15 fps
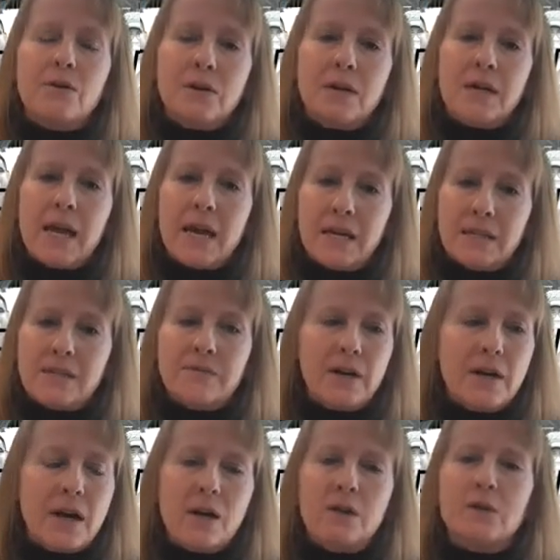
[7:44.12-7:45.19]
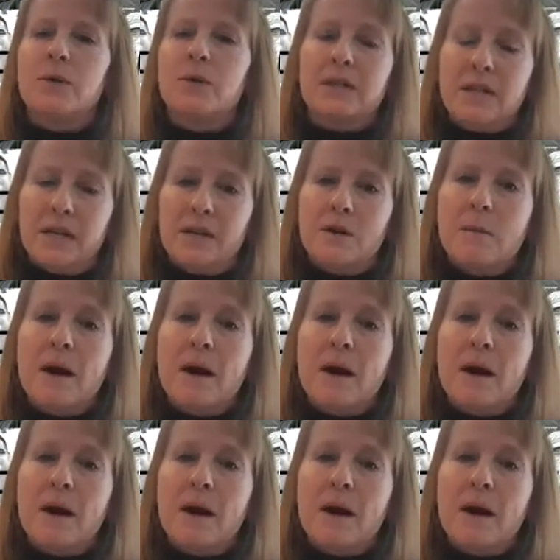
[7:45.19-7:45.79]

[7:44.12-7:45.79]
case very eloquently, no